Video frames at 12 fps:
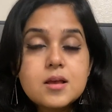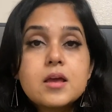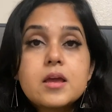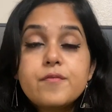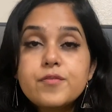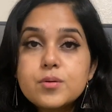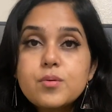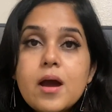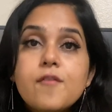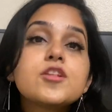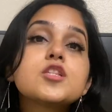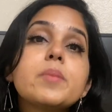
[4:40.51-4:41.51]
If you
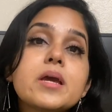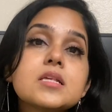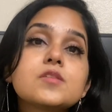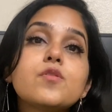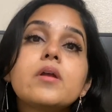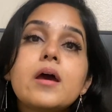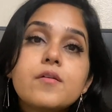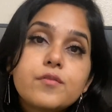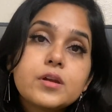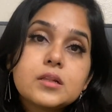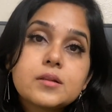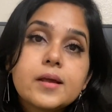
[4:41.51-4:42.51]
have space for
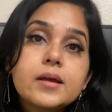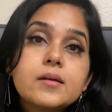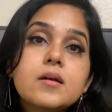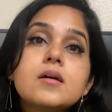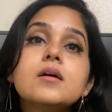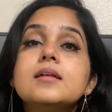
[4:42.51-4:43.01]
everything,